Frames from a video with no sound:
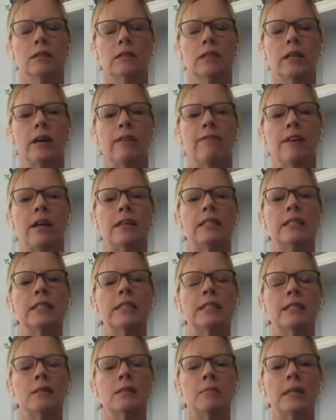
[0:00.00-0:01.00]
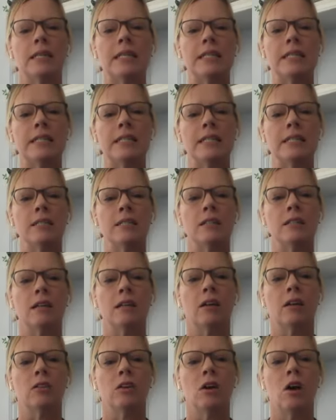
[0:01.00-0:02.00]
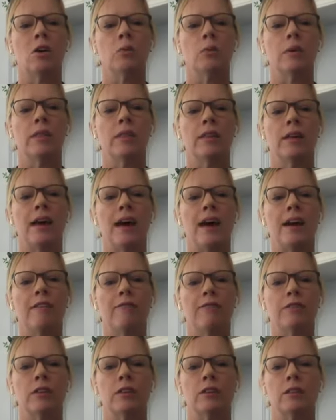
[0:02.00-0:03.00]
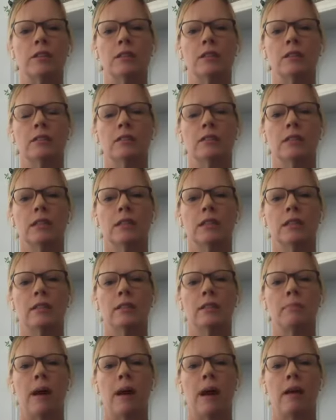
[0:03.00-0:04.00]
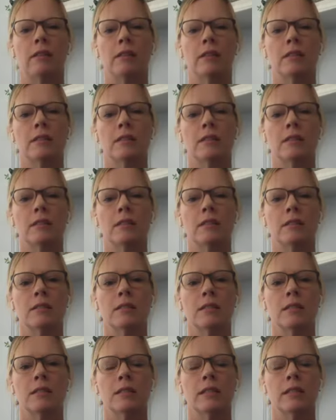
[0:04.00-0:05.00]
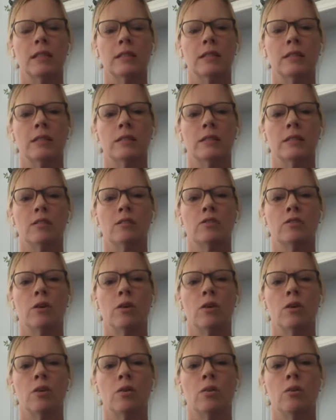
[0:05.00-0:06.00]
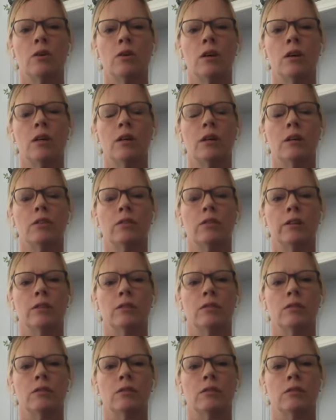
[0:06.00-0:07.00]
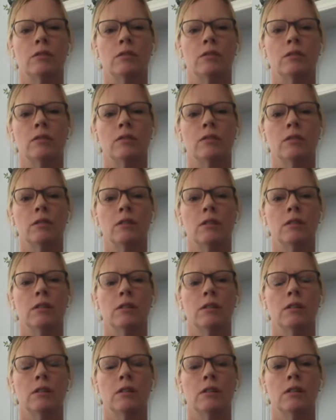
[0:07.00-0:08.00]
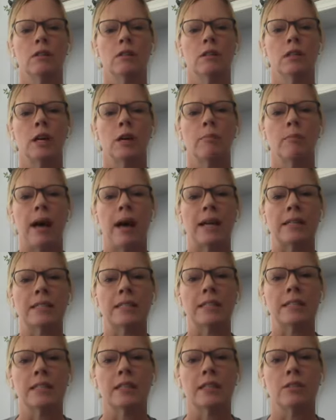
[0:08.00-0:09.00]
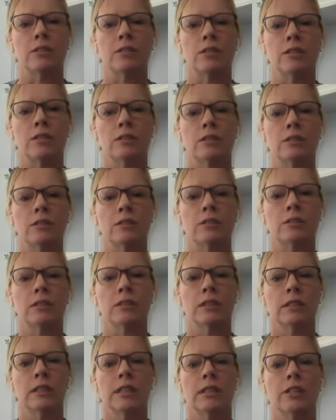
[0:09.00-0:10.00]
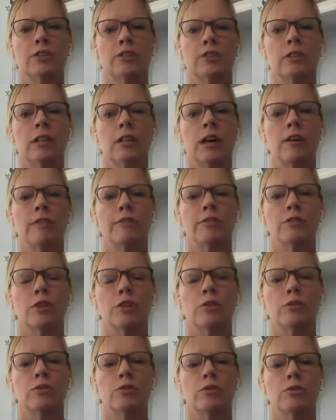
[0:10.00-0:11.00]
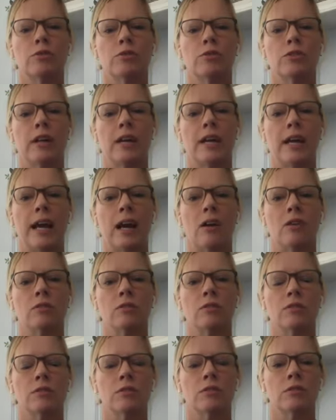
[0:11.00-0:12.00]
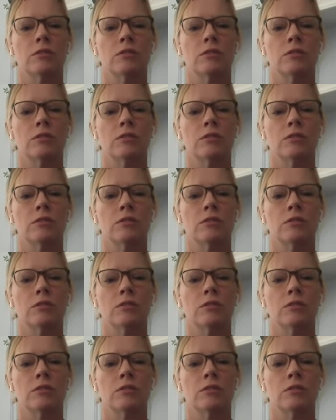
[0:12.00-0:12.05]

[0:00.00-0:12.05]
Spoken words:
Yeah, finding some ease along with the effort in this balance series, so critical. Come back to center. Kick your left toes straight out.